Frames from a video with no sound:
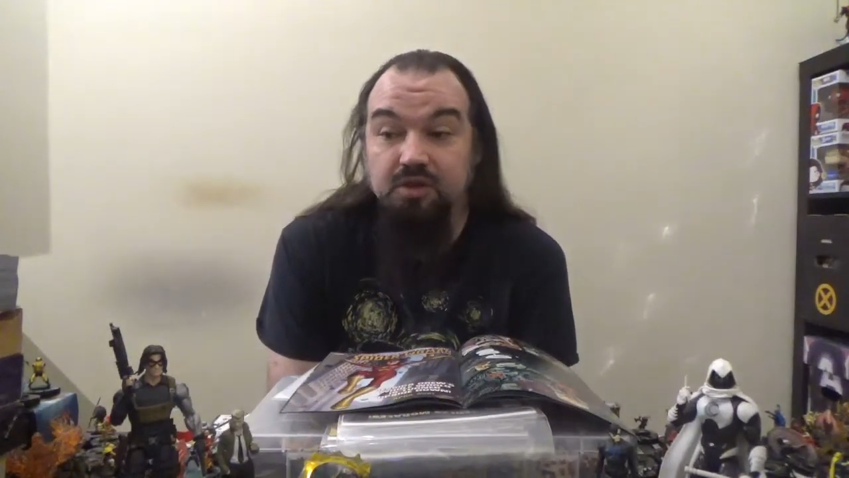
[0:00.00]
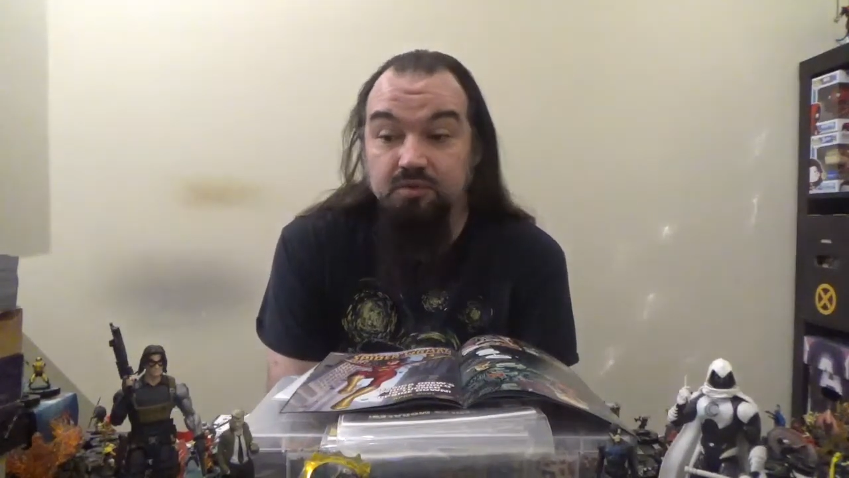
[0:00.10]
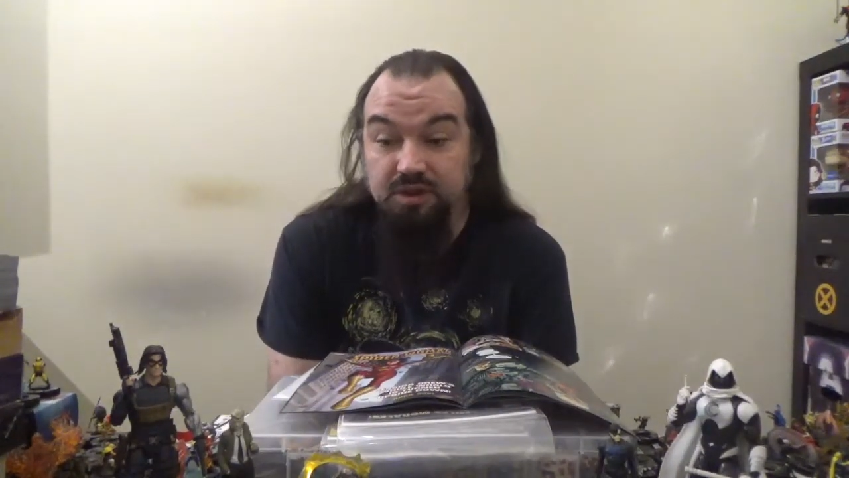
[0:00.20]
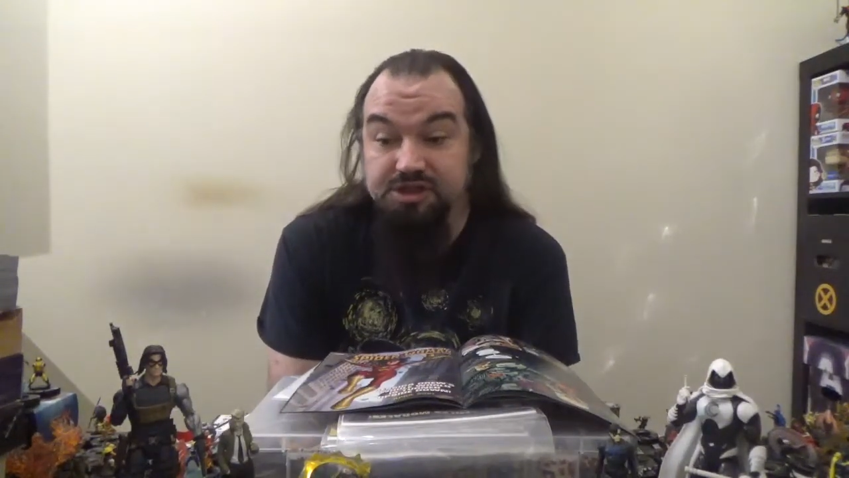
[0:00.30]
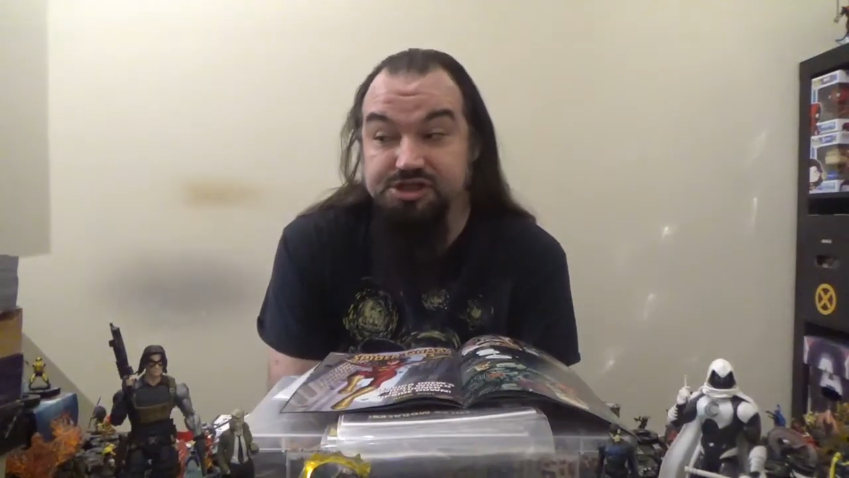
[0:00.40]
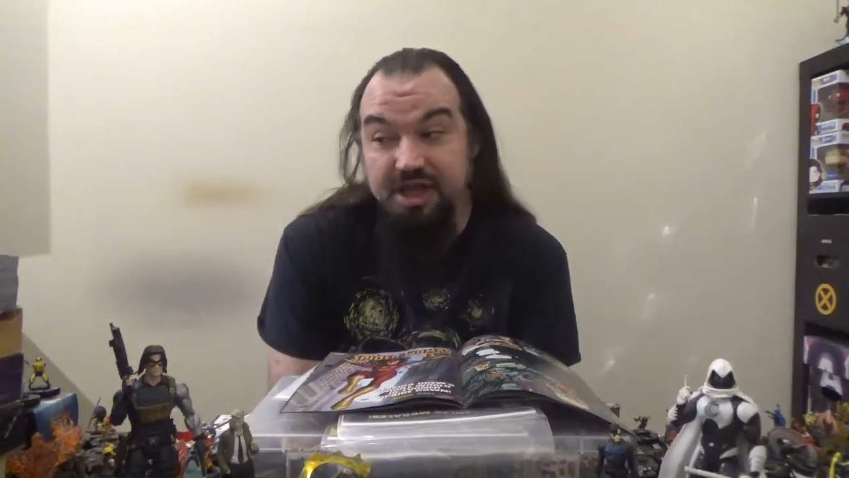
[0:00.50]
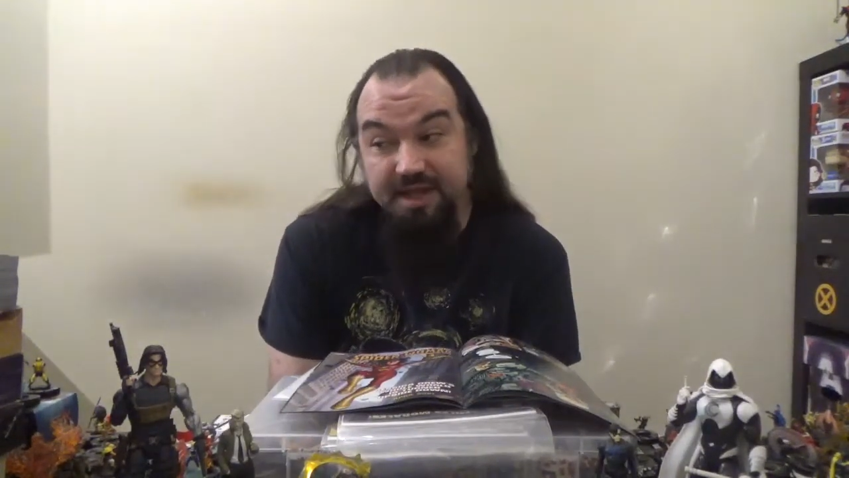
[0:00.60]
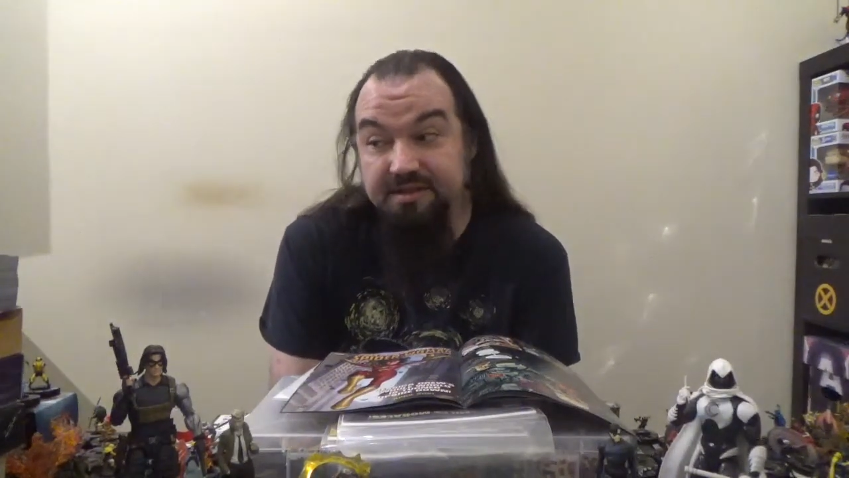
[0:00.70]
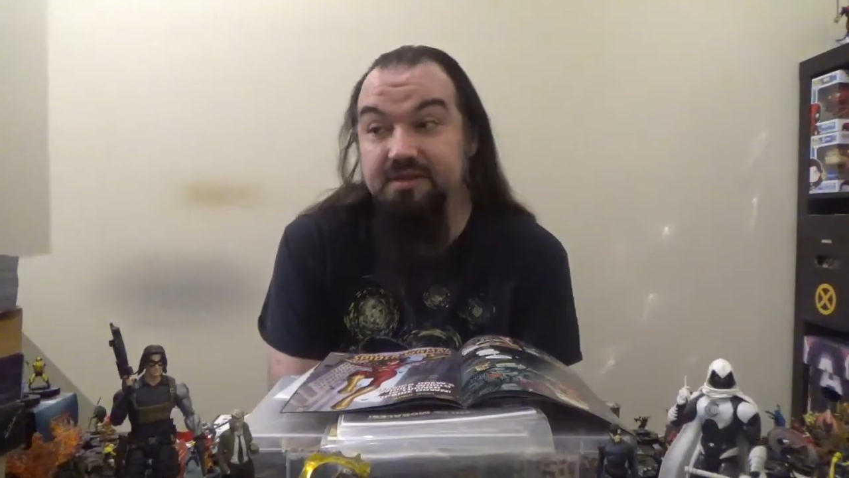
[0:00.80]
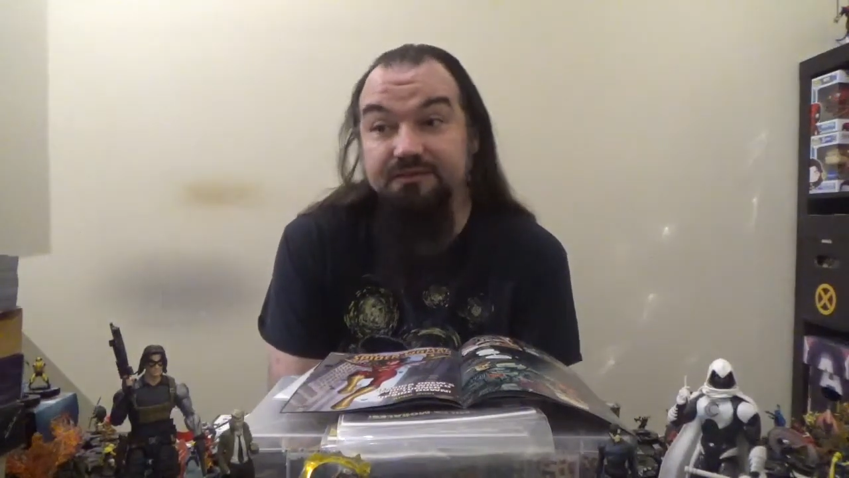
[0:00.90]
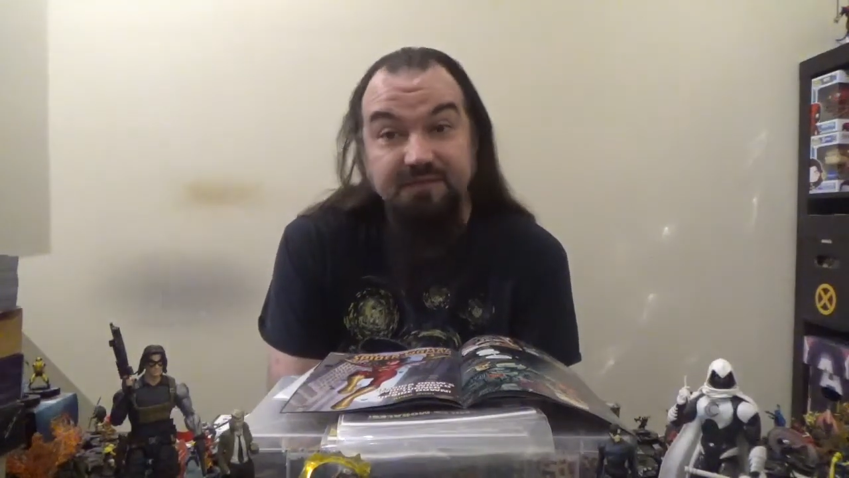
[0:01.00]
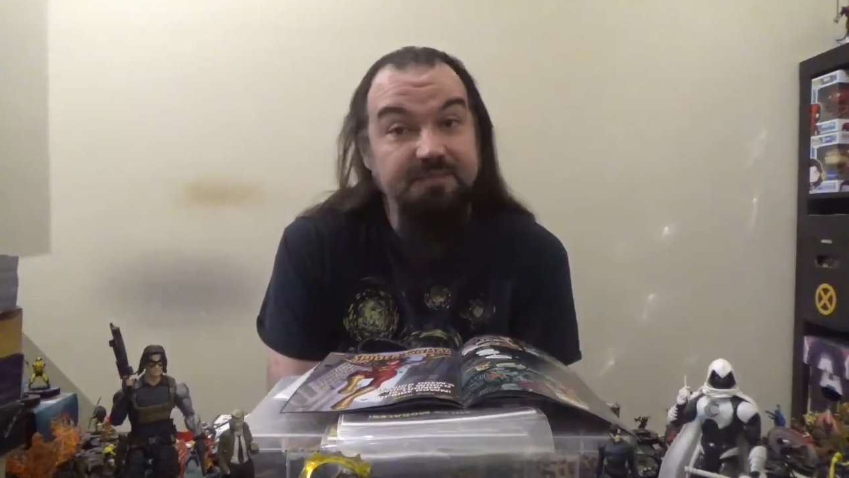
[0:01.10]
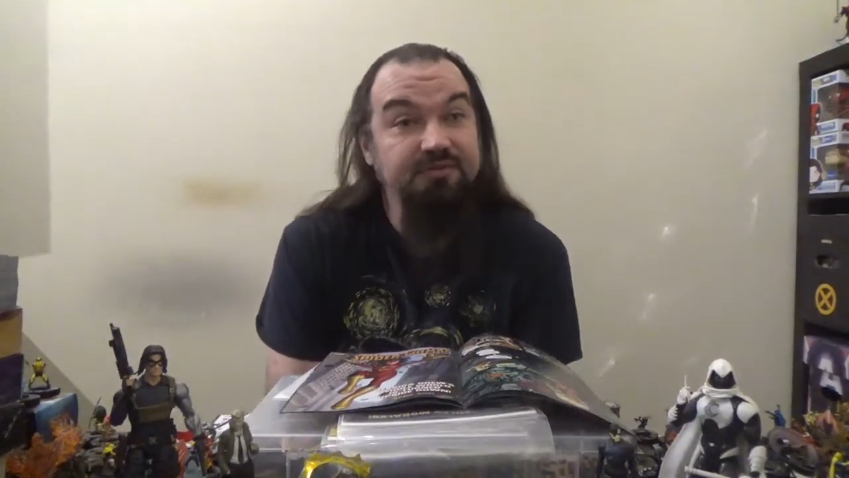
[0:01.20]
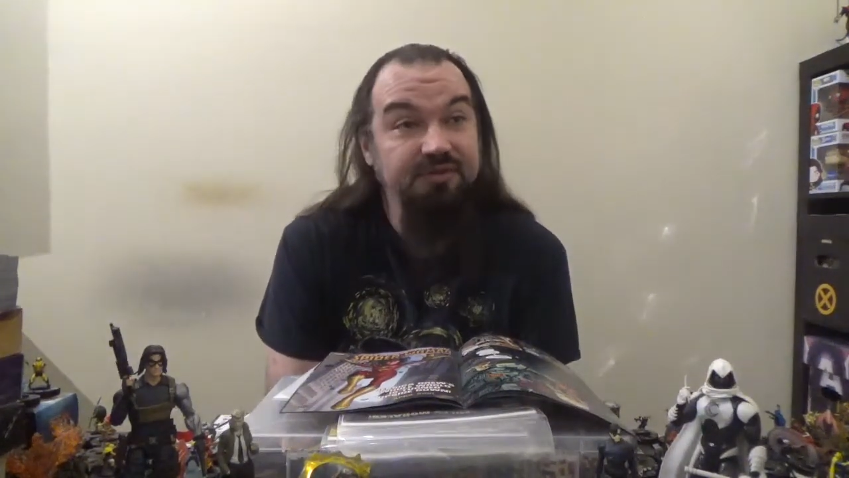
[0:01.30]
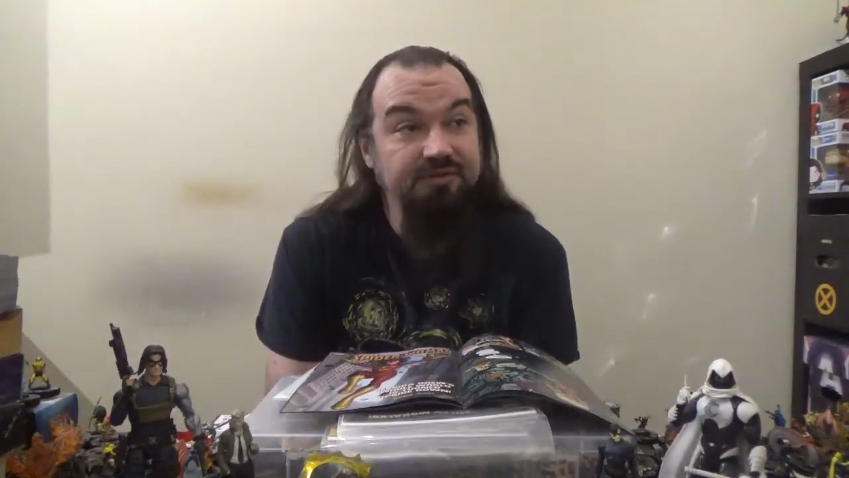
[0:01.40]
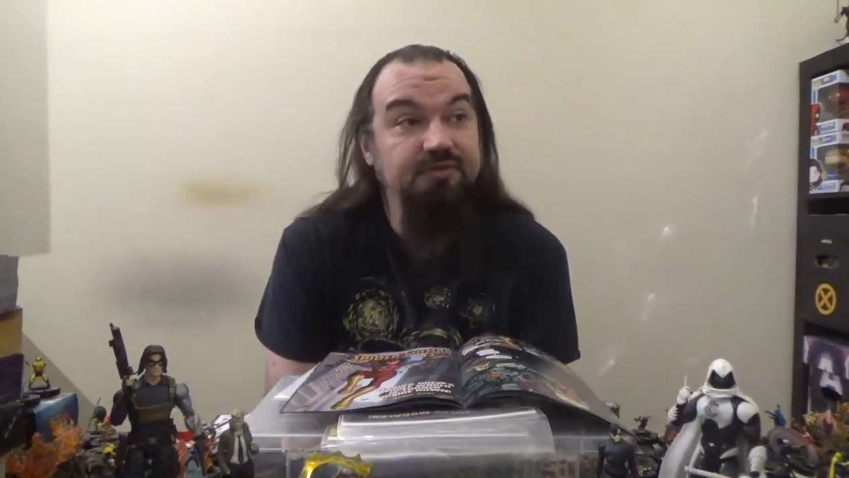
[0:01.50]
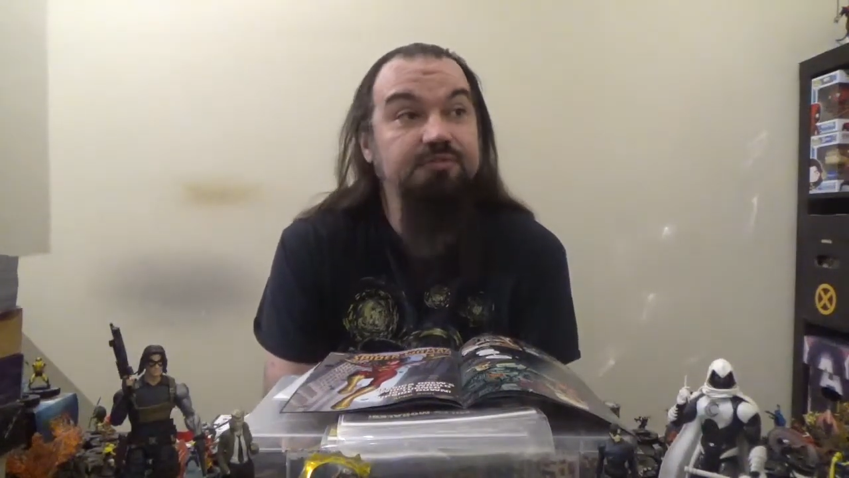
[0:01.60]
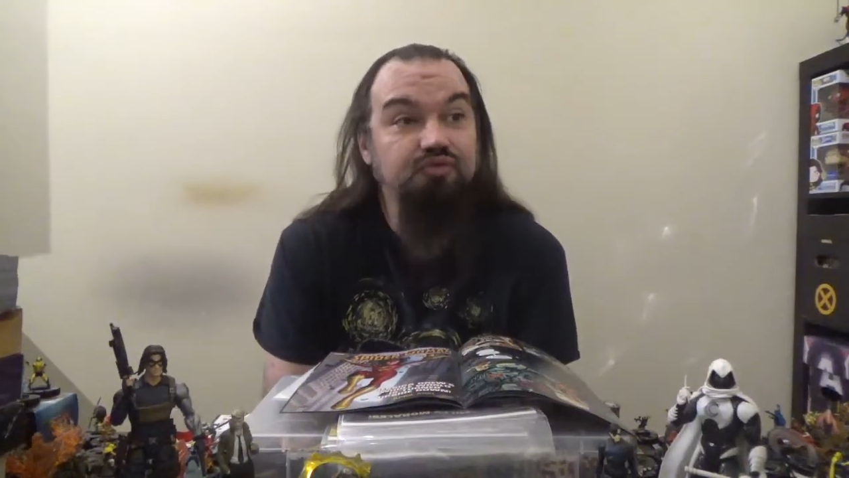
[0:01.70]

which ends the fight between the two